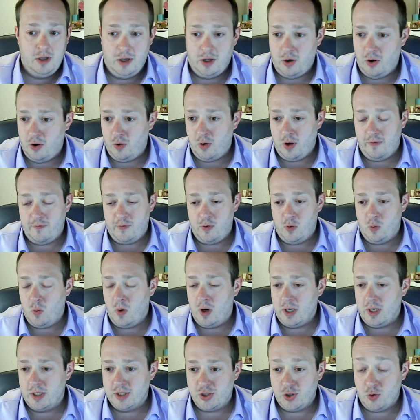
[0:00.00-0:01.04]
you know, if you
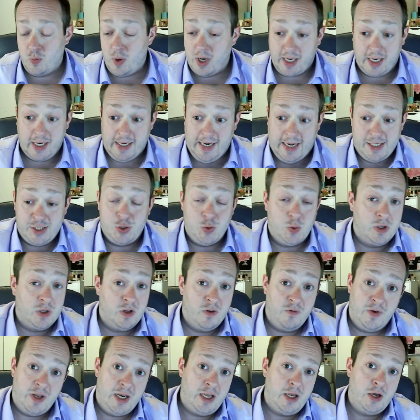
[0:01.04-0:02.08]
want us to recognize you in
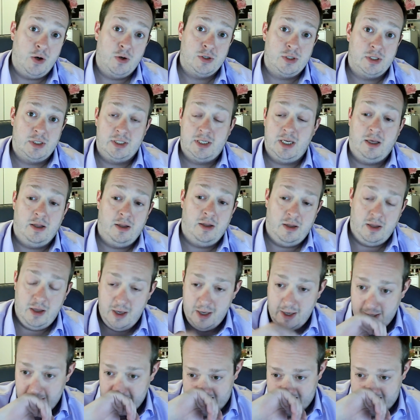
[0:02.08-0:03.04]
the videos and tell